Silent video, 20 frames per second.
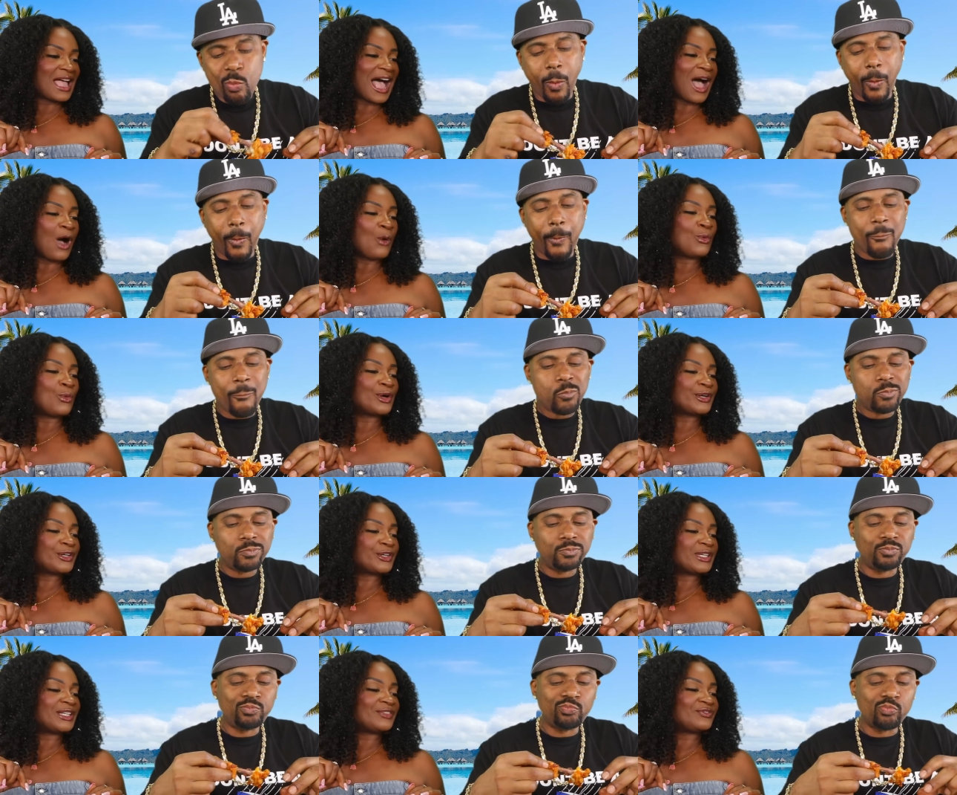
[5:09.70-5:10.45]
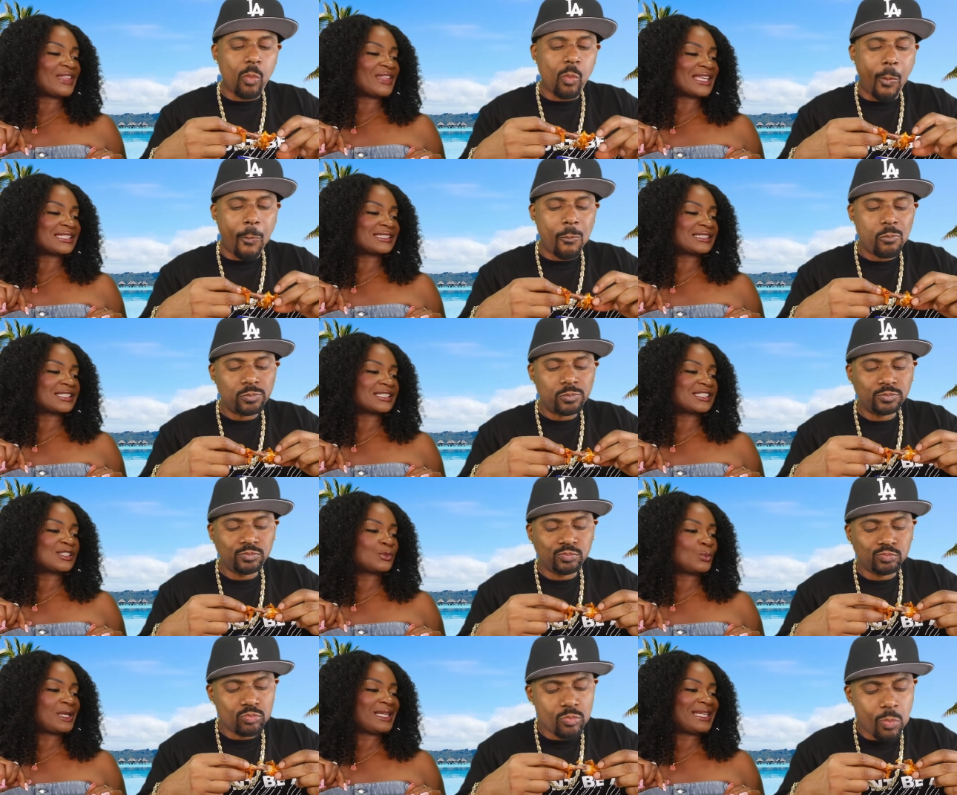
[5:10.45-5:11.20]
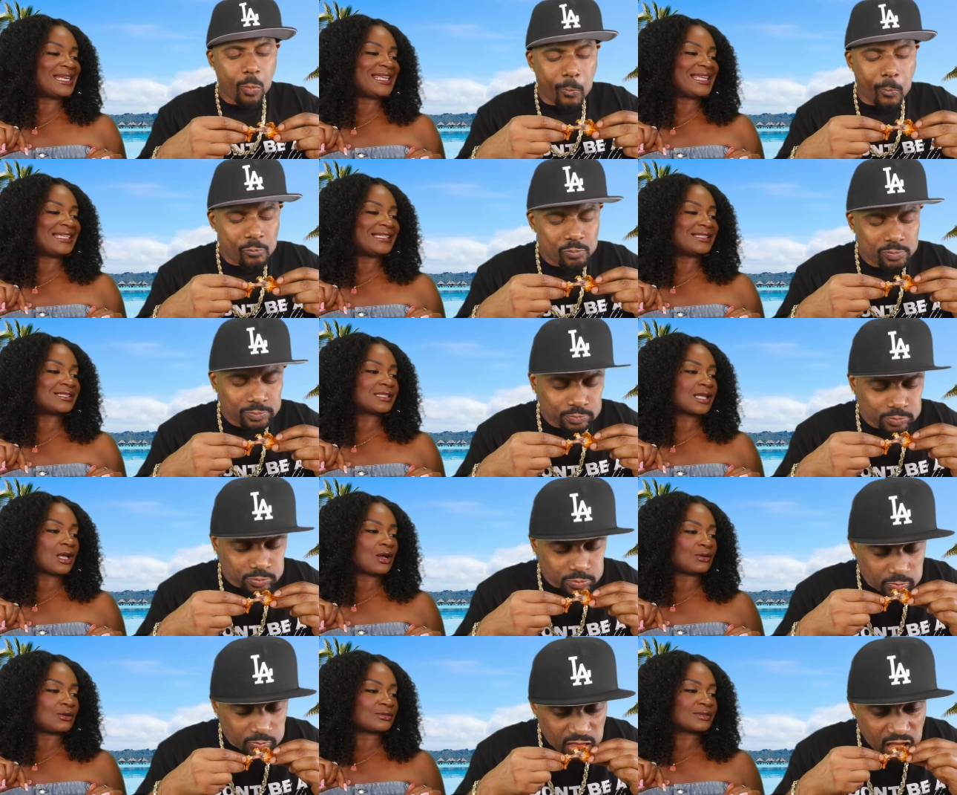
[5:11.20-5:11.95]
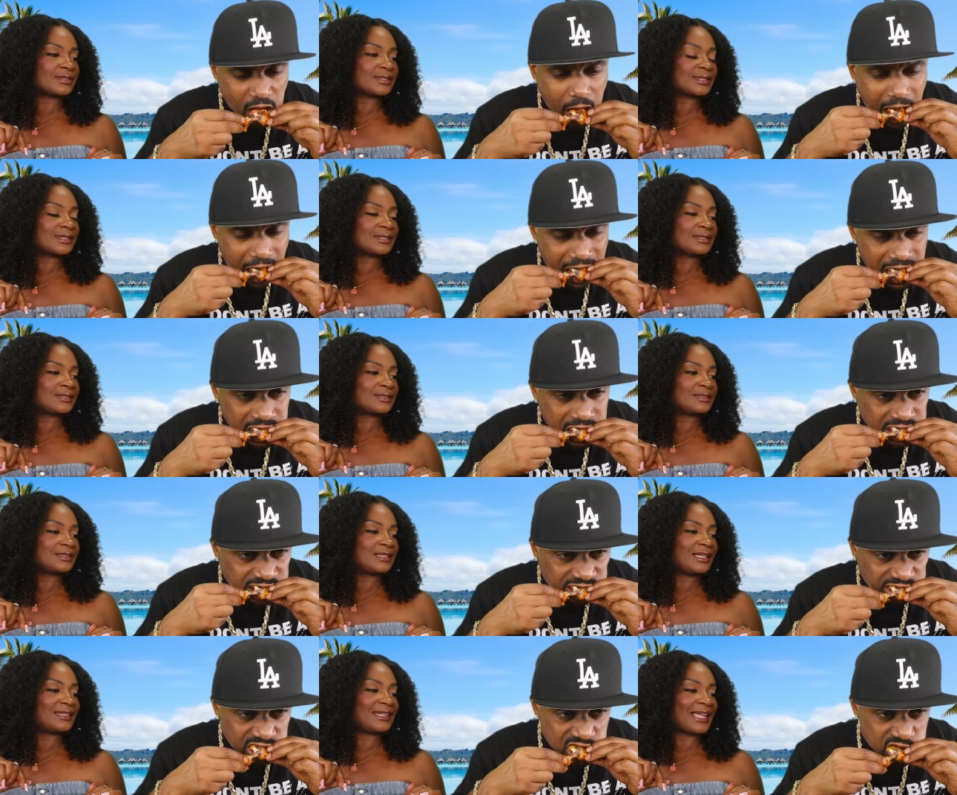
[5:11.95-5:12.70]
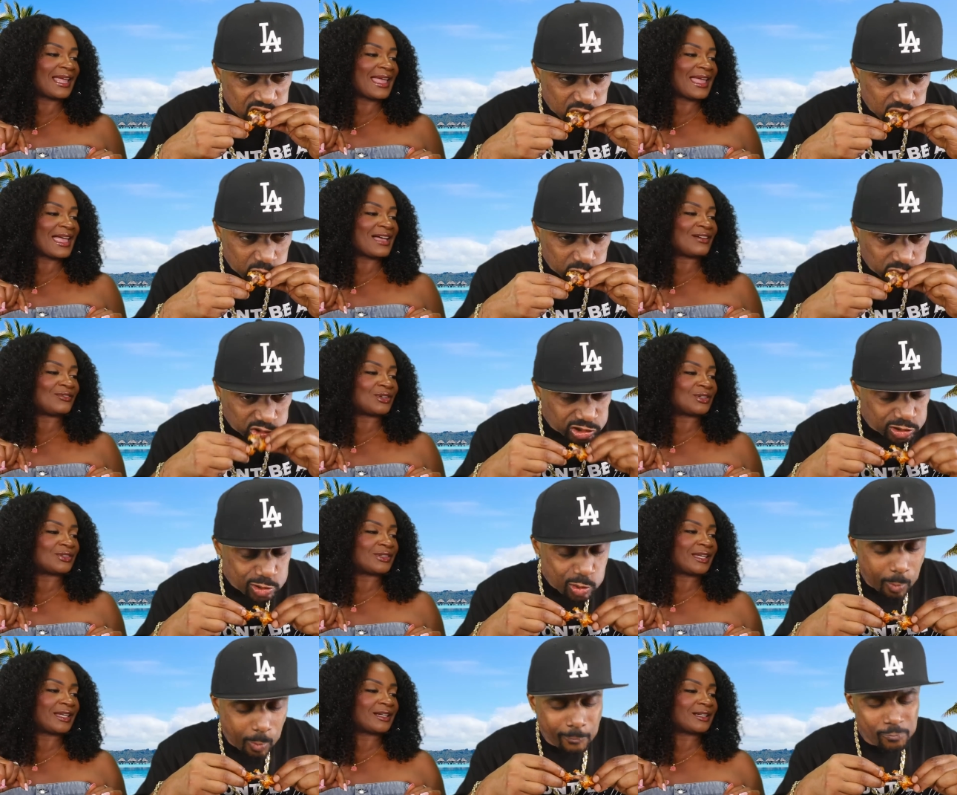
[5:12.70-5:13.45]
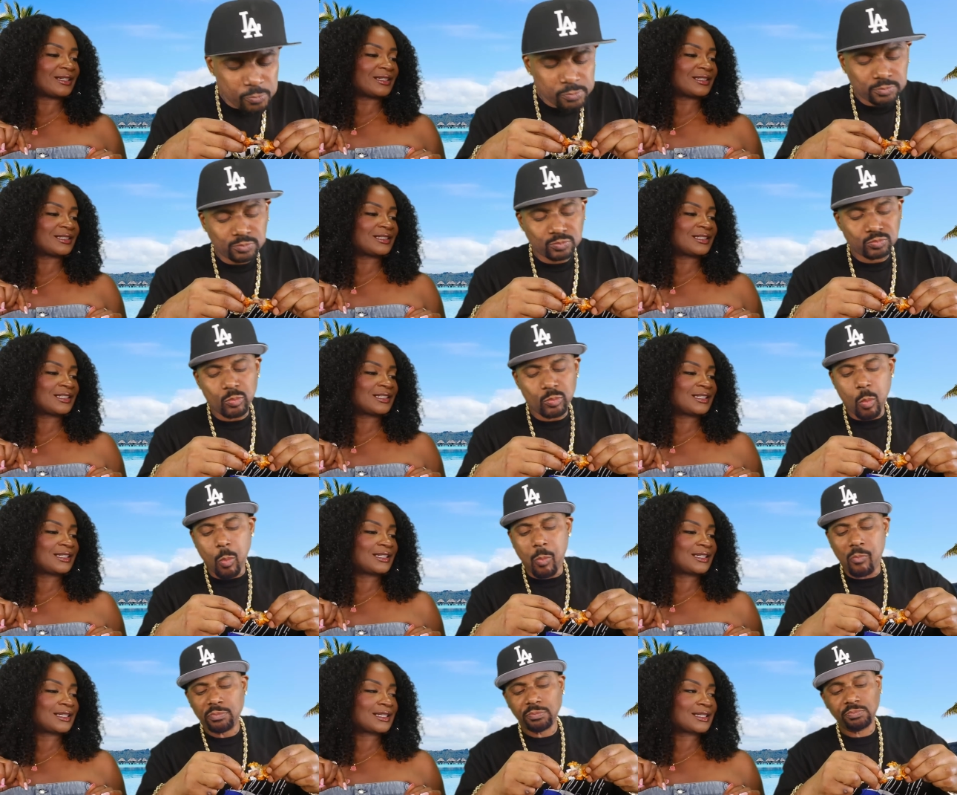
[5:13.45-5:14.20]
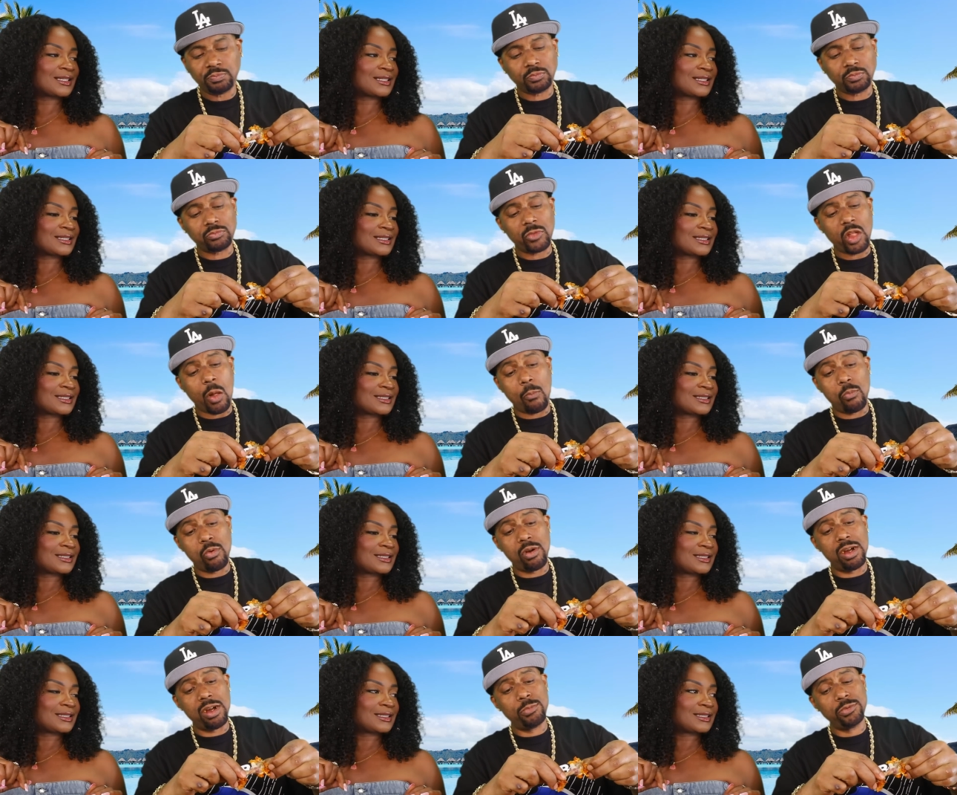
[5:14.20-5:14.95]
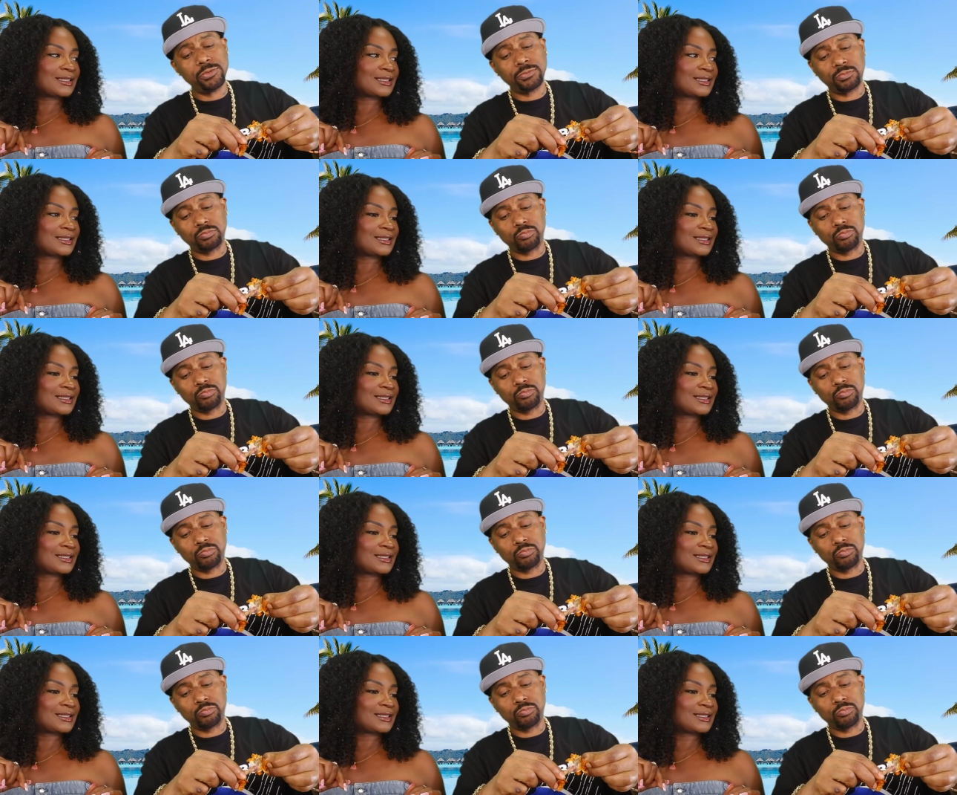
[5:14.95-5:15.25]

Speaker 1: I
Speaker 2: wonder if that's the sweet heat sauce that they have on there.
Speaker 1: Probably.